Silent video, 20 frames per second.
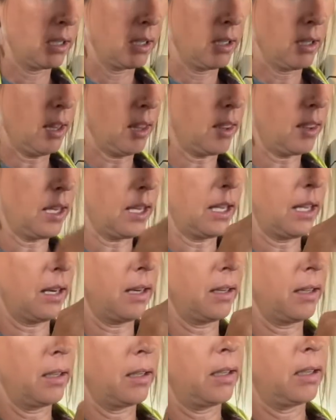
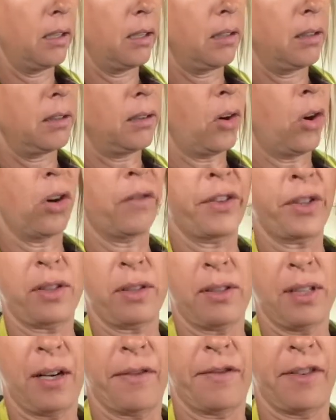than
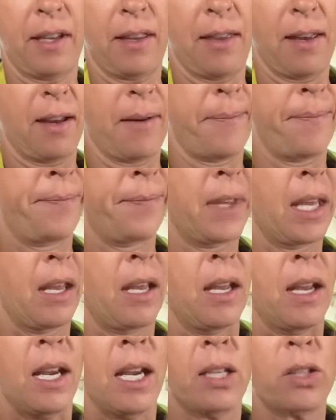overstuffing them.
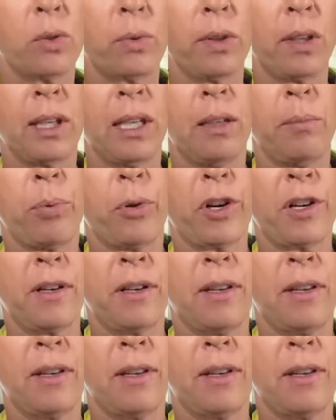It's really important